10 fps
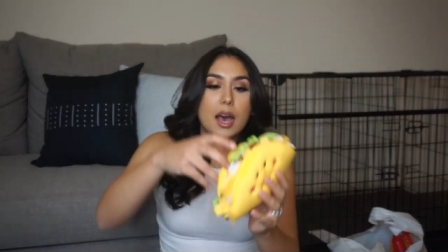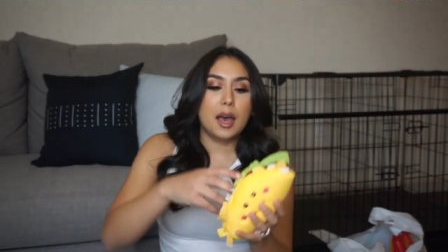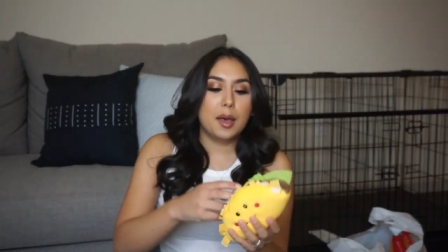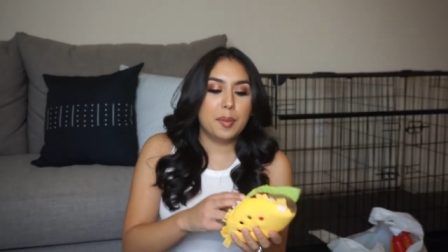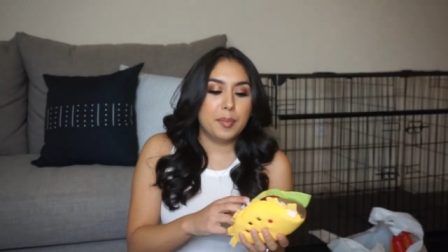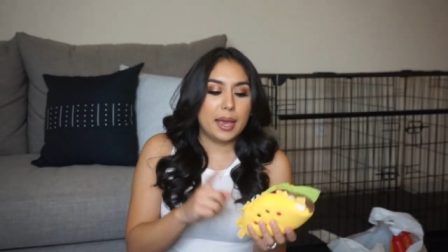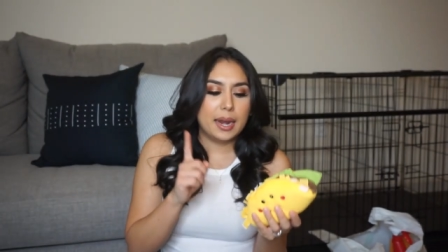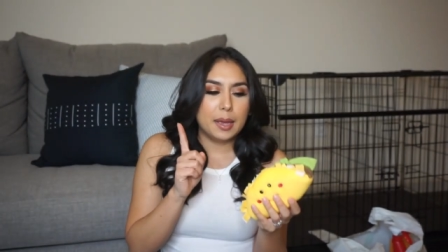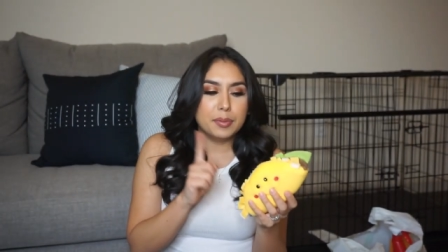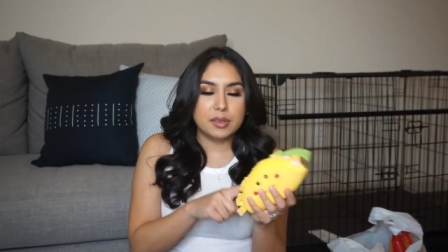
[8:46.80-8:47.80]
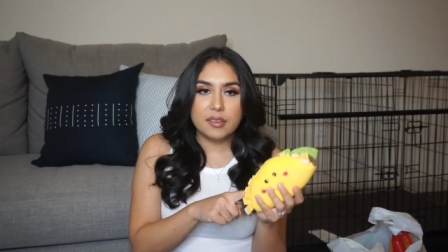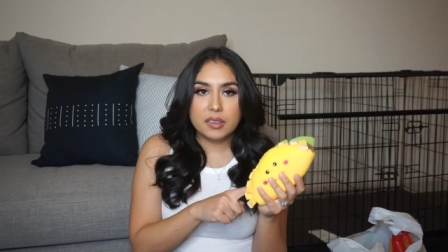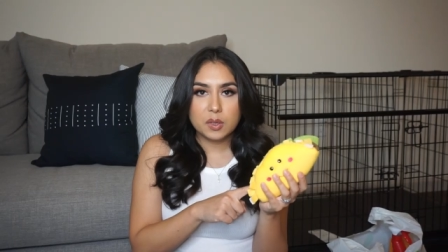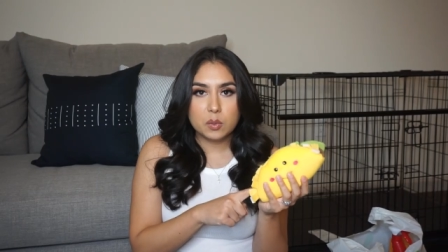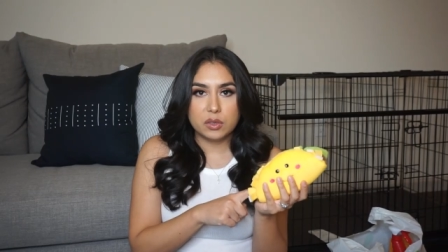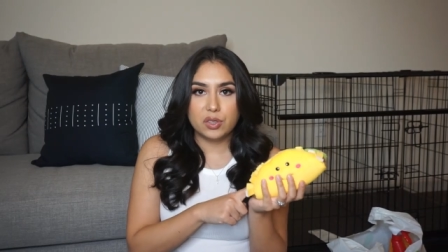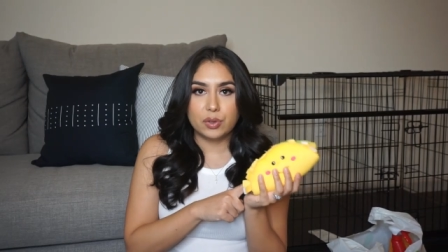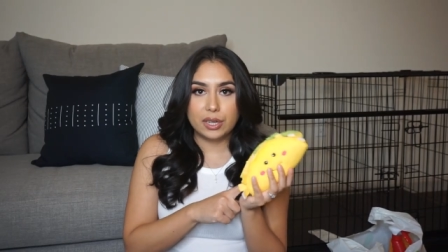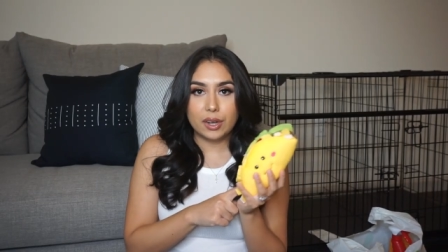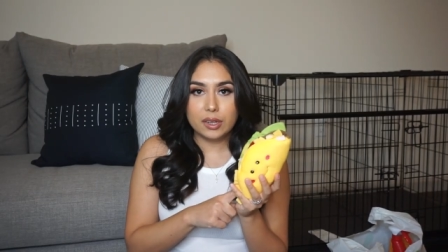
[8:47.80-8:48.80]
Um, and I believe this one was
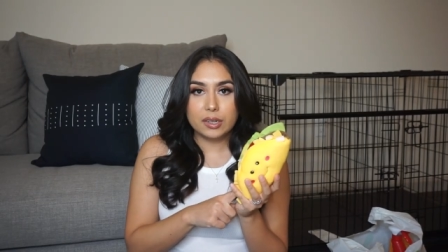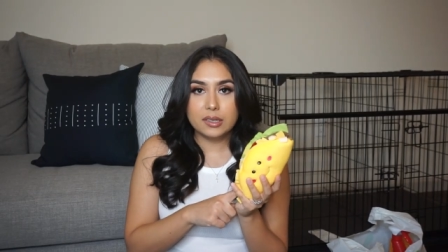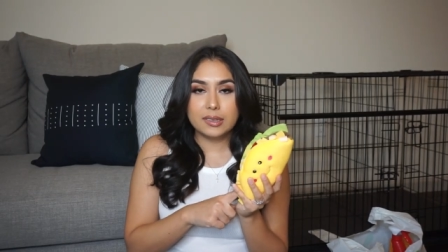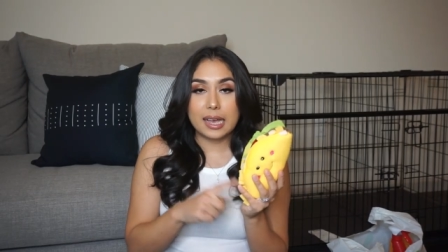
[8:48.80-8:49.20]
$3.